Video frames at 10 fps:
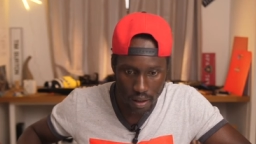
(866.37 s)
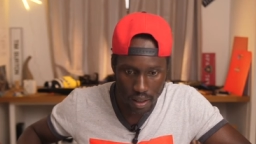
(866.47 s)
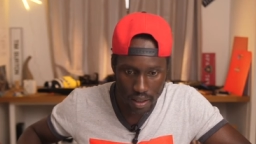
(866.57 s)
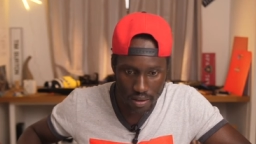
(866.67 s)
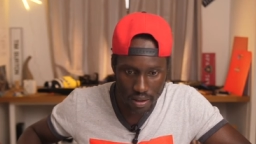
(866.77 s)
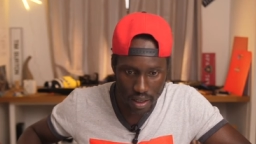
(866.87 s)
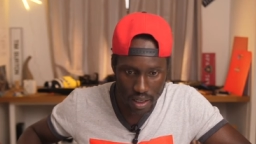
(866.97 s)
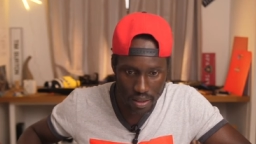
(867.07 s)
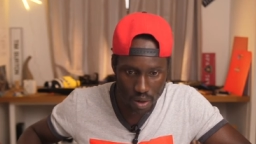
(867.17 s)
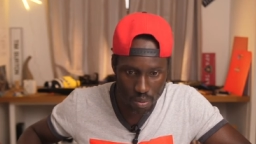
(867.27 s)
I can't see
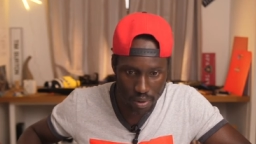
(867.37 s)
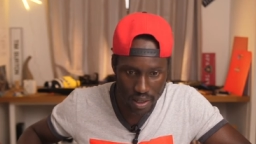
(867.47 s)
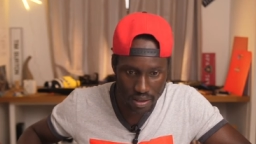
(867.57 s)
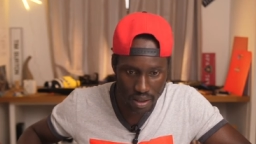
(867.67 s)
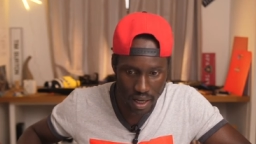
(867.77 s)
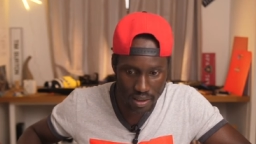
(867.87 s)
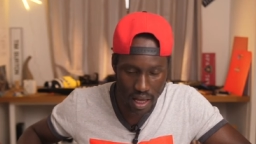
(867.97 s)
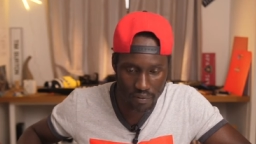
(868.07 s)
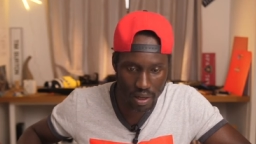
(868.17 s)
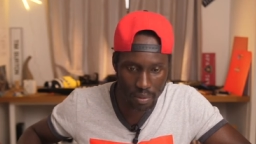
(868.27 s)
anything on pricing. Has,
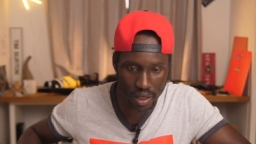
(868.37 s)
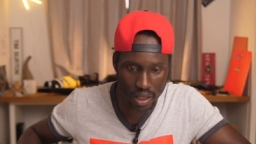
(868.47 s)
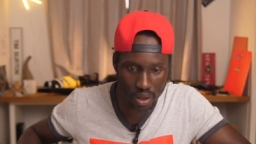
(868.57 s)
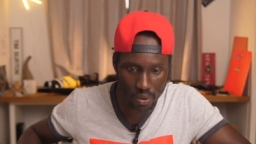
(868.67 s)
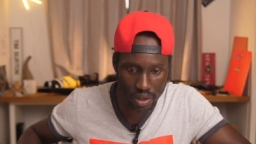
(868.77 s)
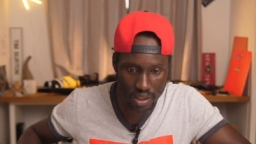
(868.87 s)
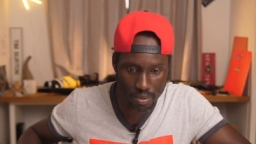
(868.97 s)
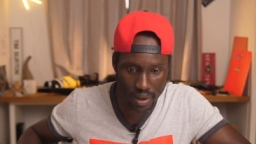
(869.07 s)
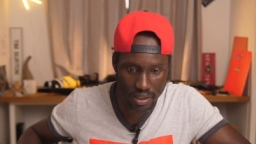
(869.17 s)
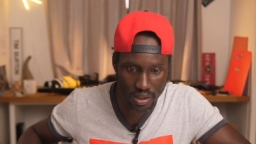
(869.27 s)
have Lamborghini not
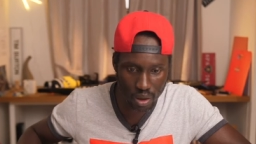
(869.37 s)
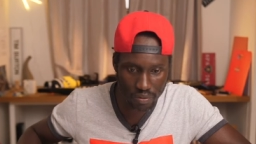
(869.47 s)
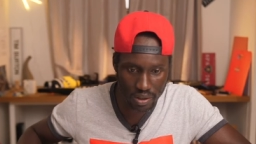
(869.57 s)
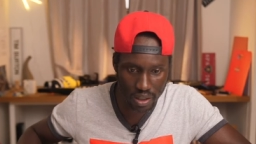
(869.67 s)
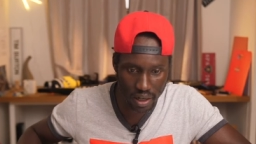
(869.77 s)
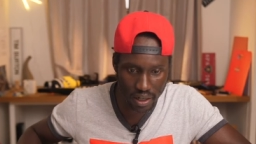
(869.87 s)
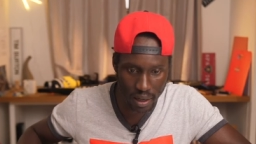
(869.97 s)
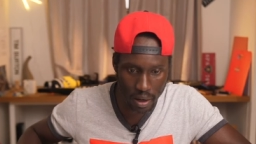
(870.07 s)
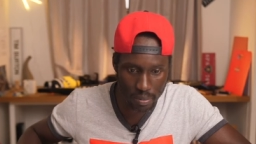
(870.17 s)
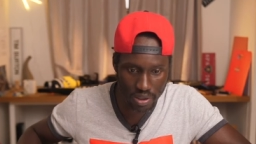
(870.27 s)
released pricing of this car?
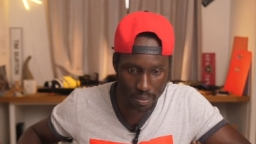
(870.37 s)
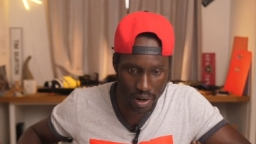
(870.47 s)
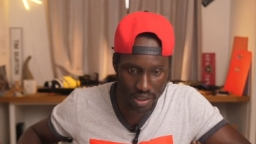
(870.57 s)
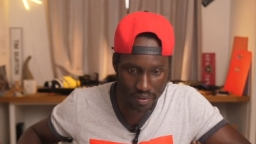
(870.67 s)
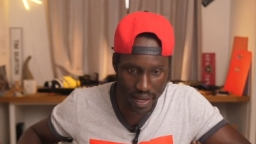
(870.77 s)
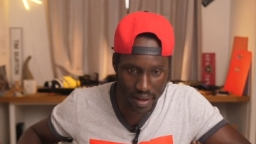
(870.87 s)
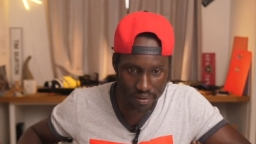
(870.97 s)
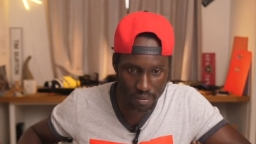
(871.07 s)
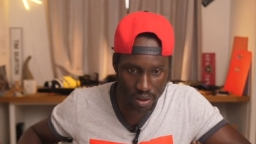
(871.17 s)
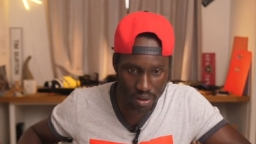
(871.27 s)
Yeah, I'll be surprised if they
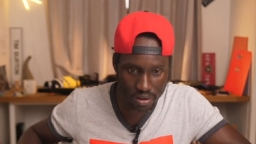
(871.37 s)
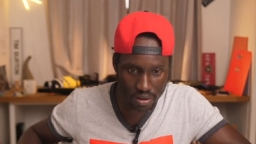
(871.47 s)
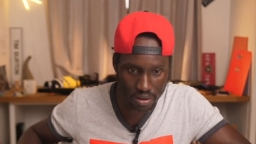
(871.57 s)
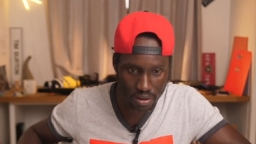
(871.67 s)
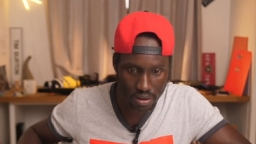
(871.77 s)
haven't because